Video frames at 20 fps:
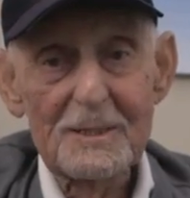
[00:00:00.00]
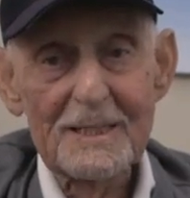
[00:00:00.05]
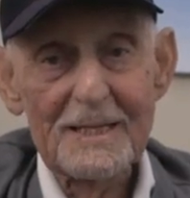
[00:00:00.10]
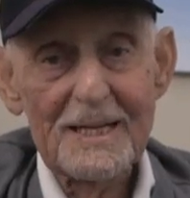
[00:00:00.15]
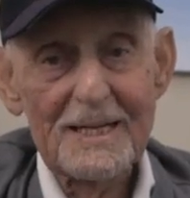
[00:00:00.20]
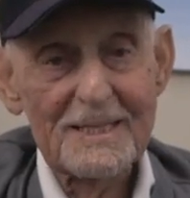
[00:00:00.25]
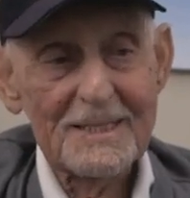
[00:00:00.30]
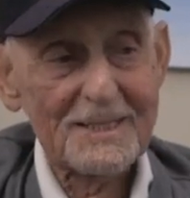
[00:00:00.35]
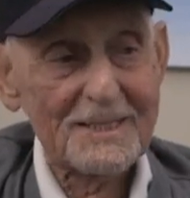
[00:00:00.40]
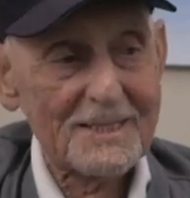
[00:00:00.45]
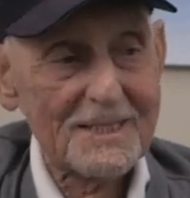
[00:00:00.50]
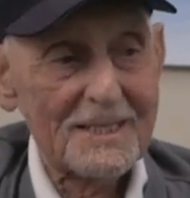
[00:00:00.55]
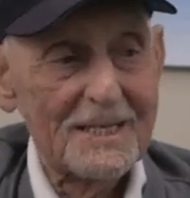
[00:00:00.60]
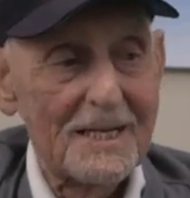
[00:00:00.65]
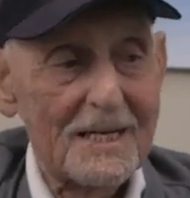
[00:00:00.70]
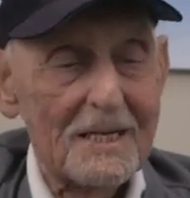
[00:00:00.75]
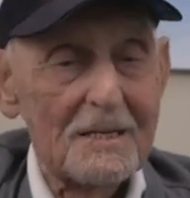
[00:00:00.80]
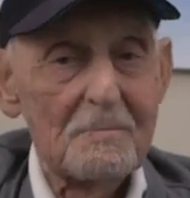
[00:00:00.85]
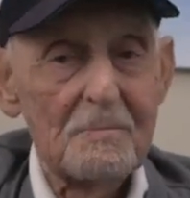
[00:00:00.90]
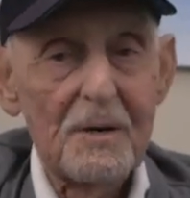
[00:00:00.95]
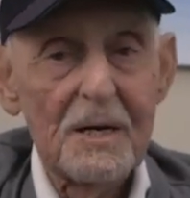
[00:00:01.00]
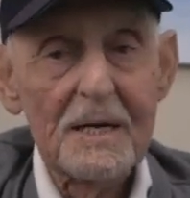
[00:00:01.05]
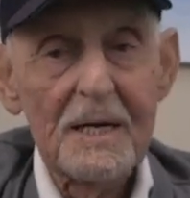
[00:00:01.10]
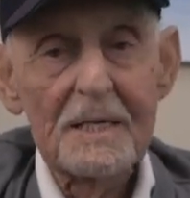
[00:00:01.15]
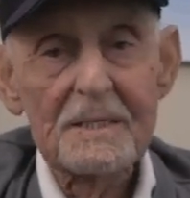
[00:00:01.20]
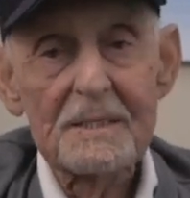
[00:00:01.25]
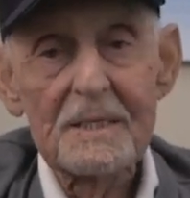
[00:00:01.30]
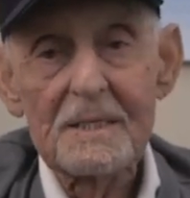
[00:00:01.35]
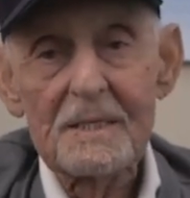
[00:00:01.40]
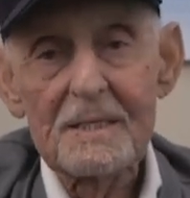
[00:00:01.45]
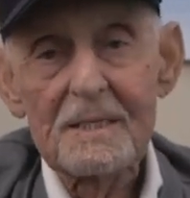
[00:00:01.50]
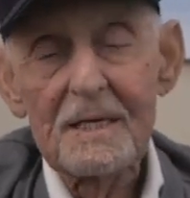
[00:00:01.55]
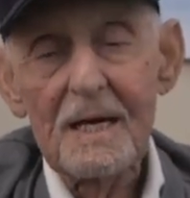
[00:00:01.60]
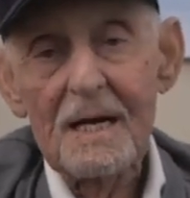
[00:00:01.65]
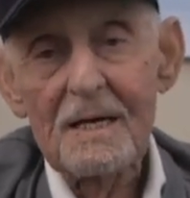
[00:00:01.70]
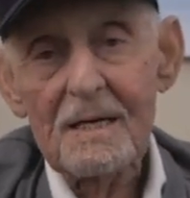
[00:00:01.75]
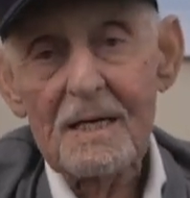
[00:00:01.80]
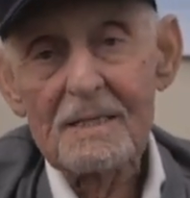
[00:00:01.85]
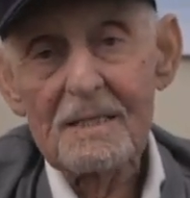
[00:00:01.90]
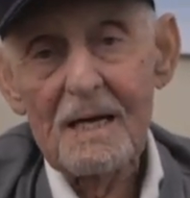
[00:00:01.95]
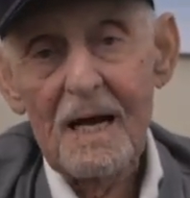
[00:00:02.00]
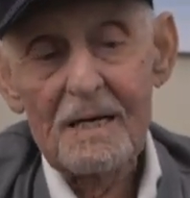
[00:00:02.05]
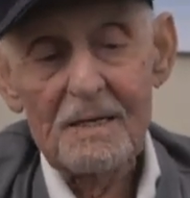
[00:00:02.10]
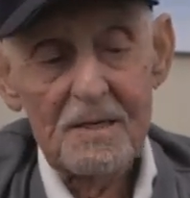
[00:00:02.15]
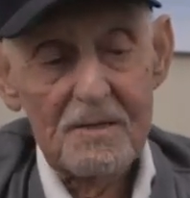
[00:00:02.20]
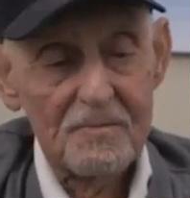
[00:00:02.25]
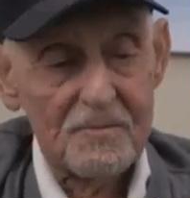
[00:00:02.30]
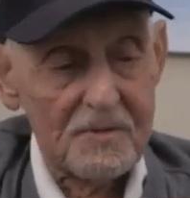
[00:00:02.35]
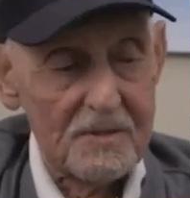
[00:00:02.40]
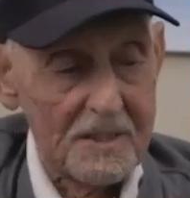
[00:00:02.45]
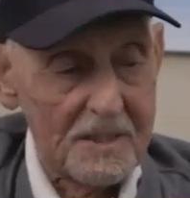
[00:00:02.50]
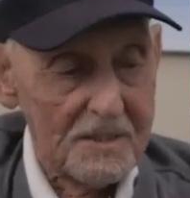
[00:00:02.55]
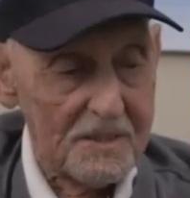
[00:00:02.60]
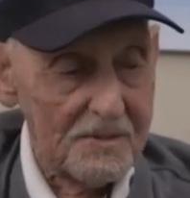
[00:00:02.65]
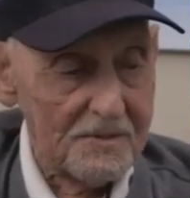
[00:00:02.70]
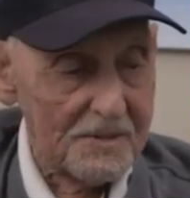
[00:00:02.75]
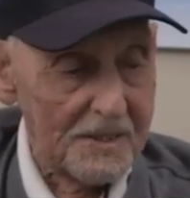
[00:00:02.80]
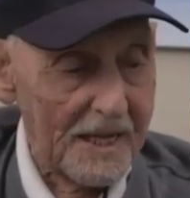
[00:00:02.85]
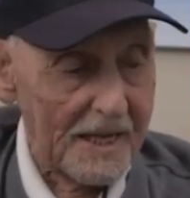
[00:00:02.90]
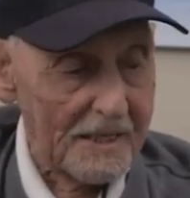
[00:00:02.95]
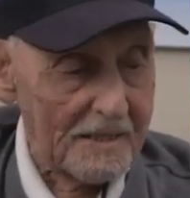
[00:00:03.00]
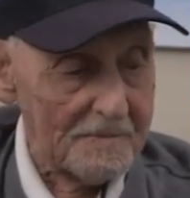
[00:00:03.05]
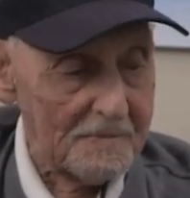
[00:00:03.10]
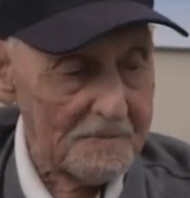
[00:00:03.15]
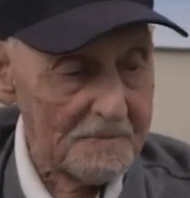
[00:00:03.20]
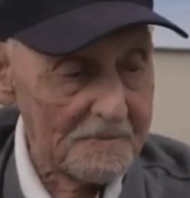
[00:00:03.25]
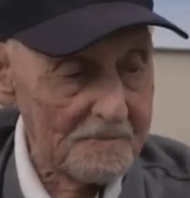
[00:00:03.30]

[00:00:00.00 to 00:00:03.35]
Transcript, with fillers: enlist, but I did not. I didn't really do that.